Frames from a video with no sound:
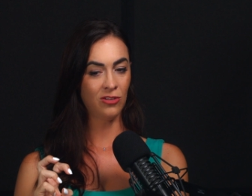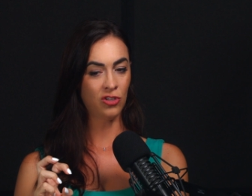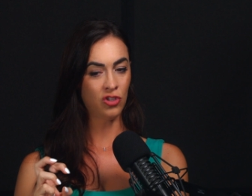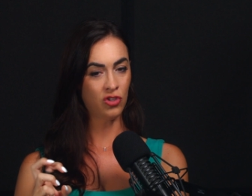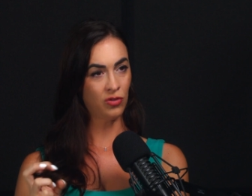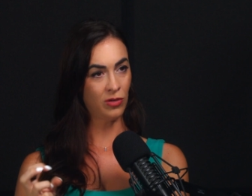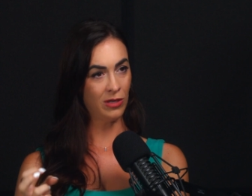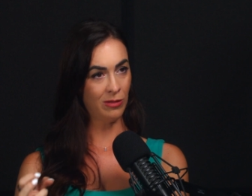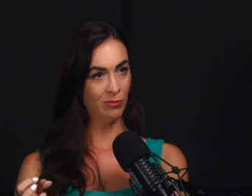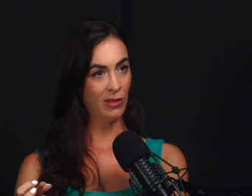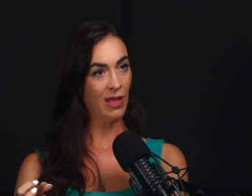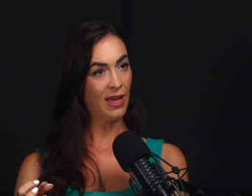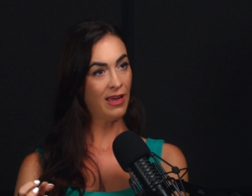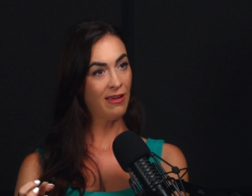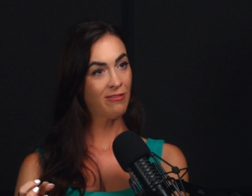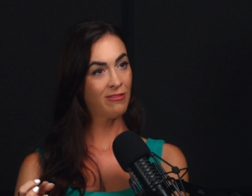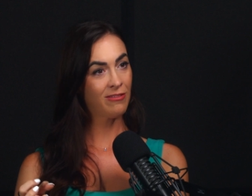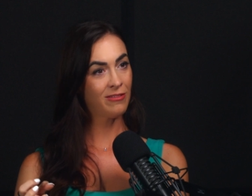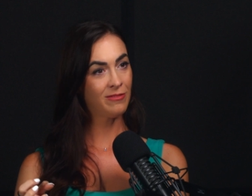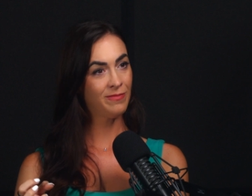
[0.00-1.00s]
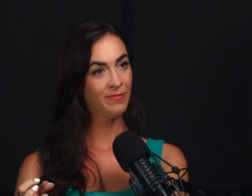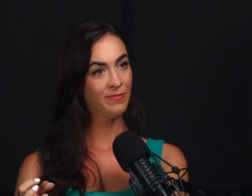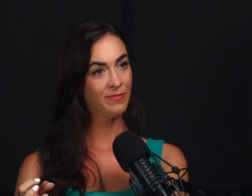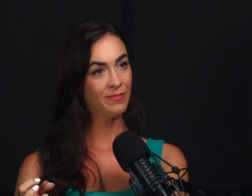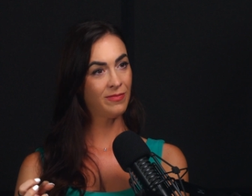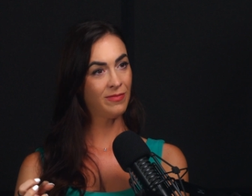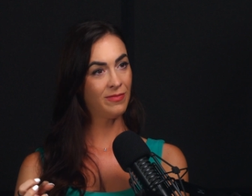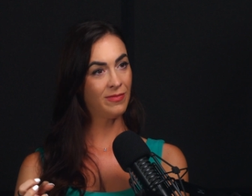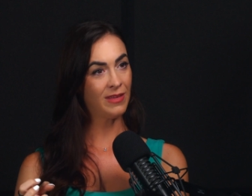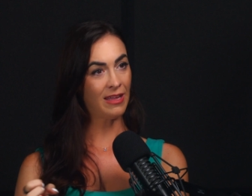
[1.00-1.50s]
dream life
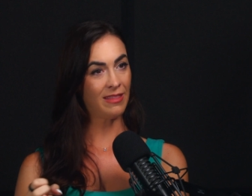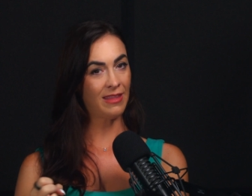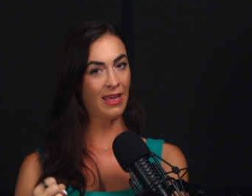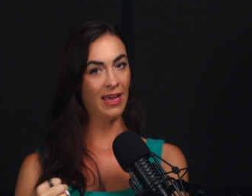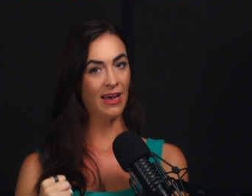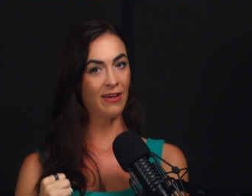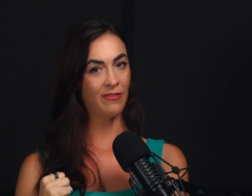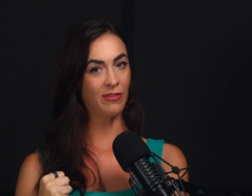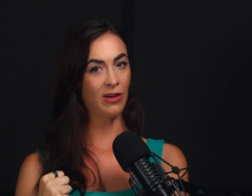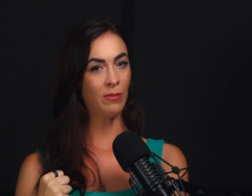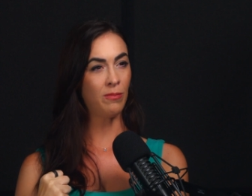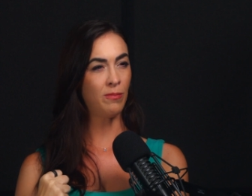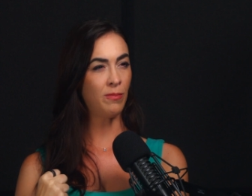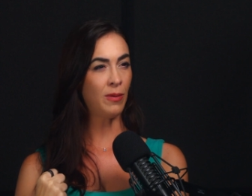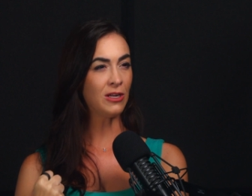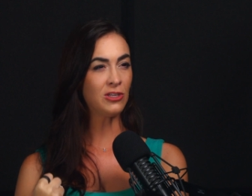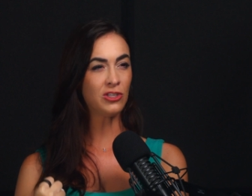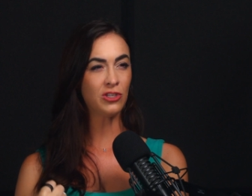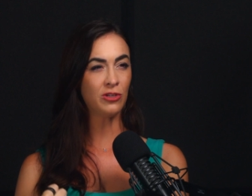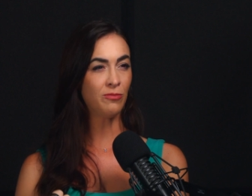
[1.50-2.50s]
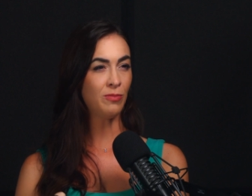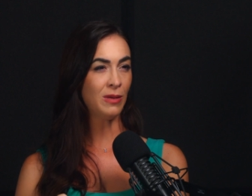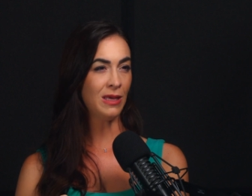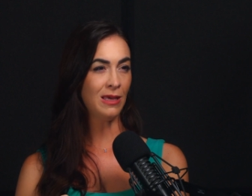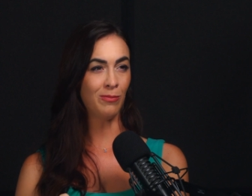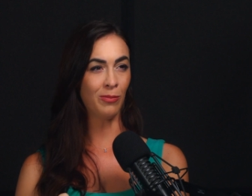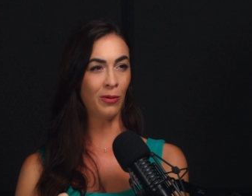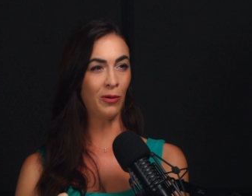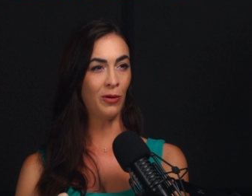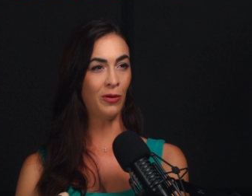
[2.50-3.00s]
that they have a bunch of
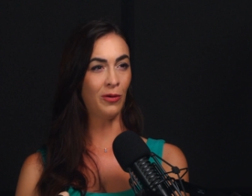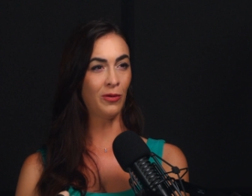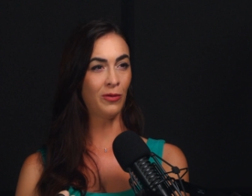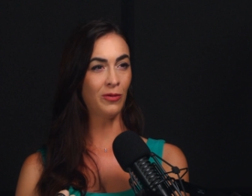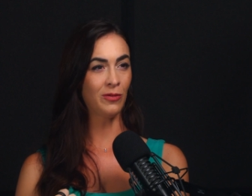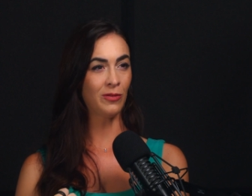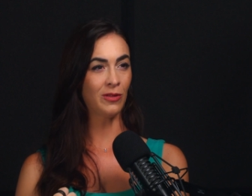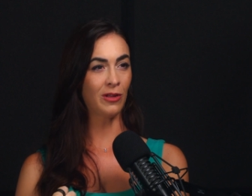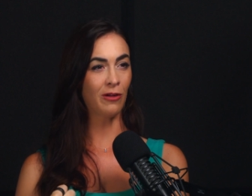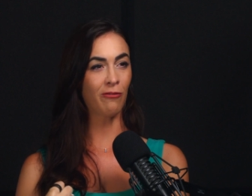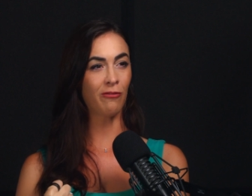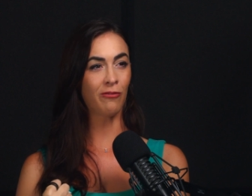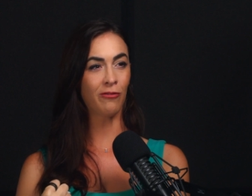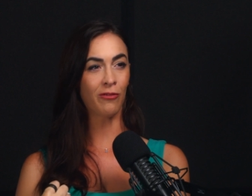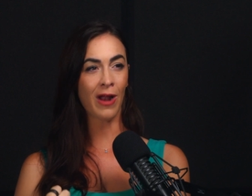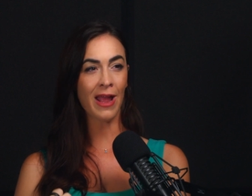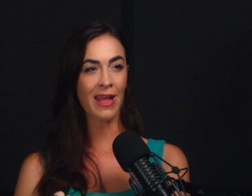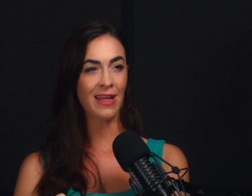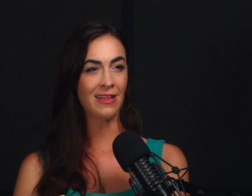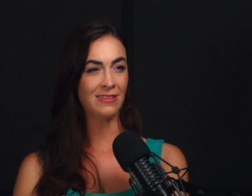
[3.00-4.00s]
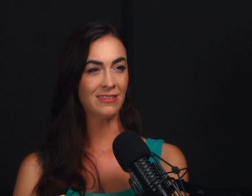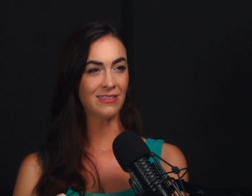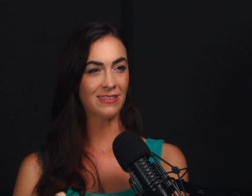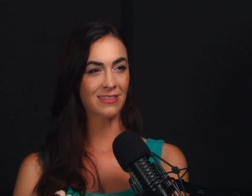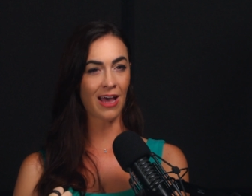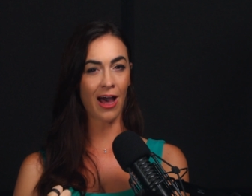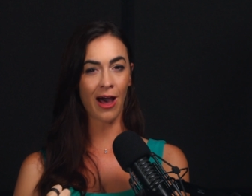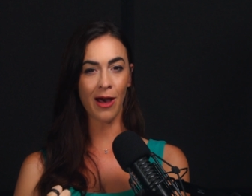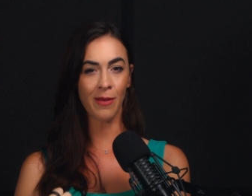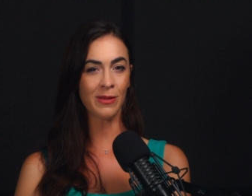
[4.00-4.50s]
people, their friends
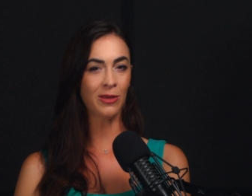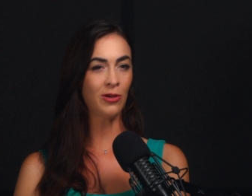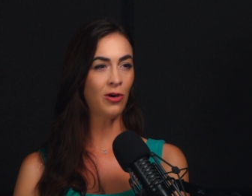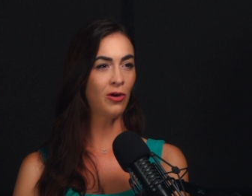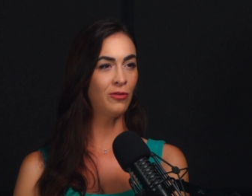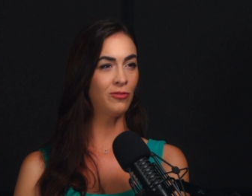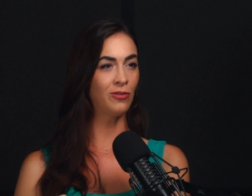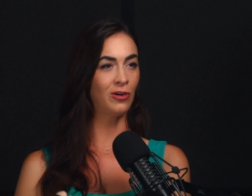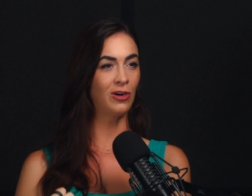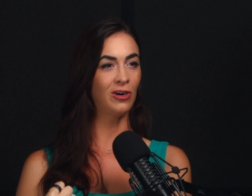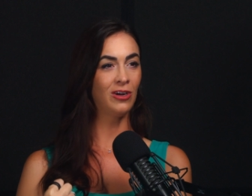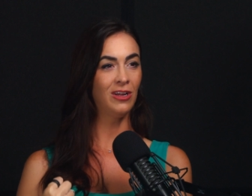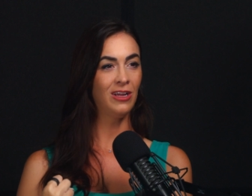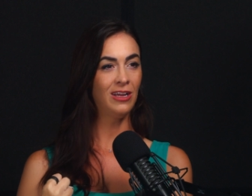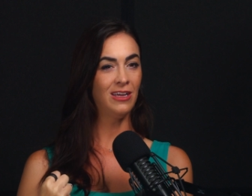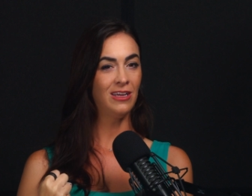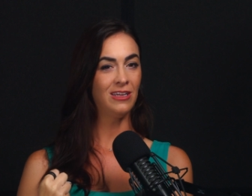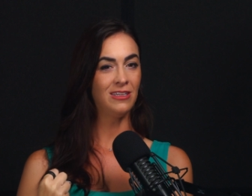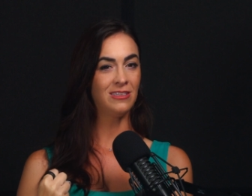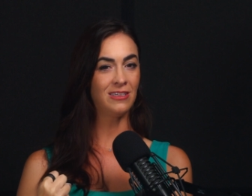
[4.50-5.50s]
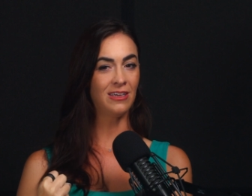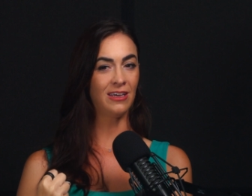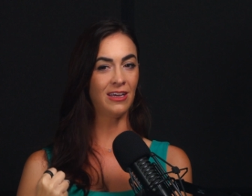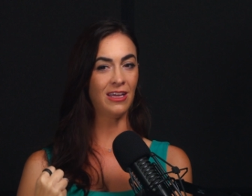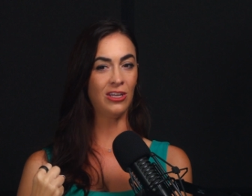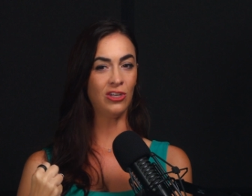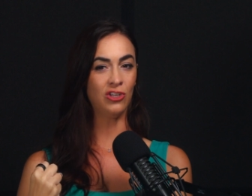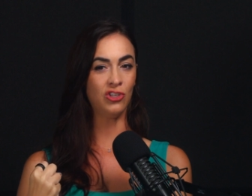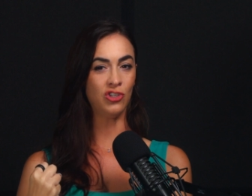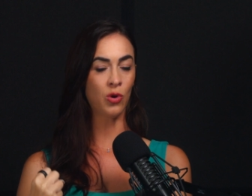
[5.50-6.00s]
coming over to
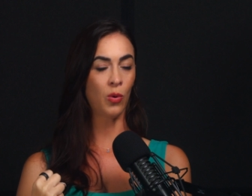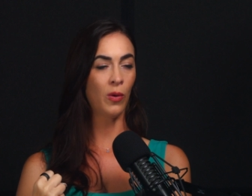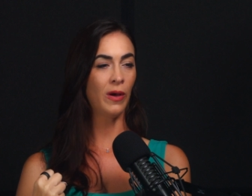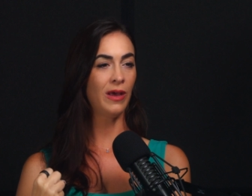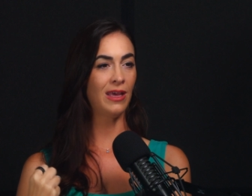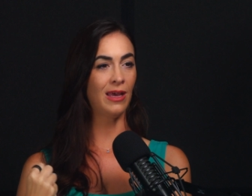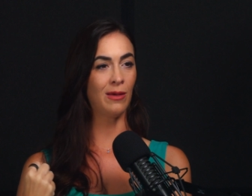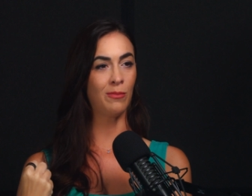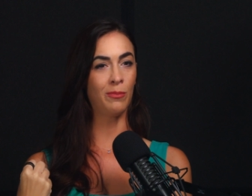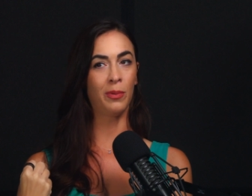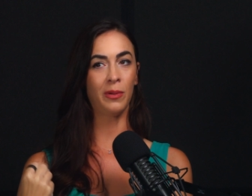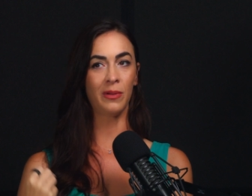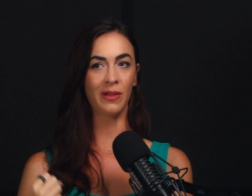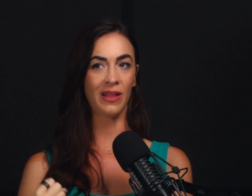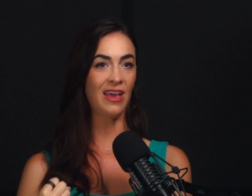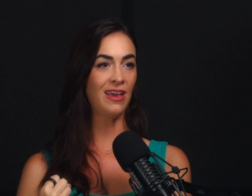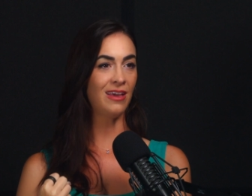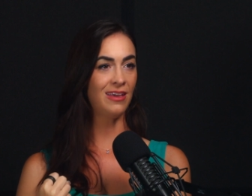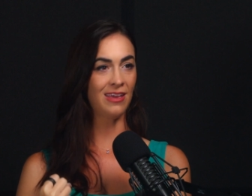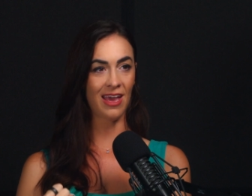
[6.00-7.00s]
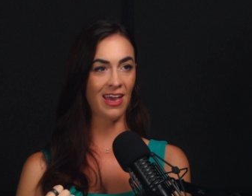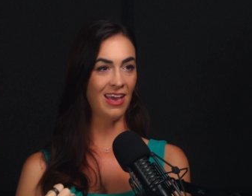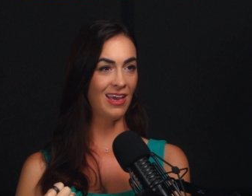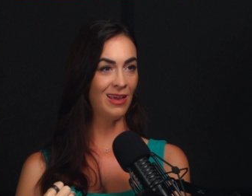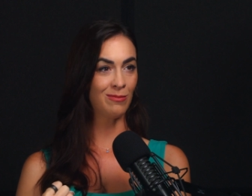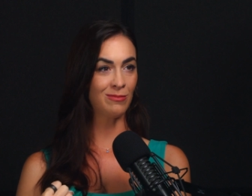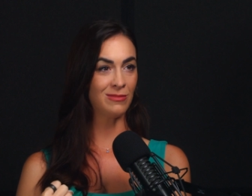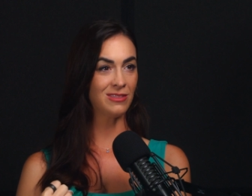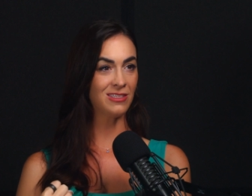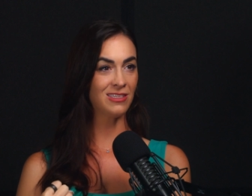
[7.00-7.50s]
enjoy and play
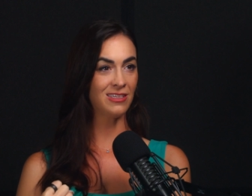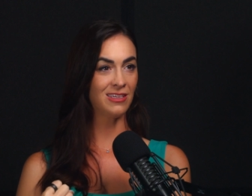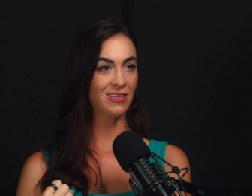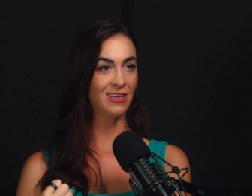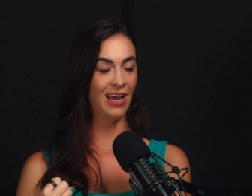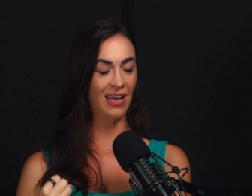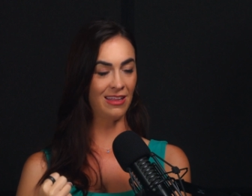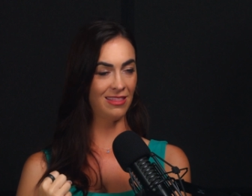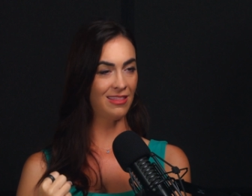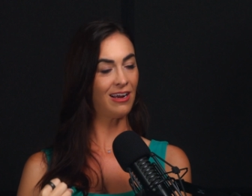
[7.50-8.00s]
games at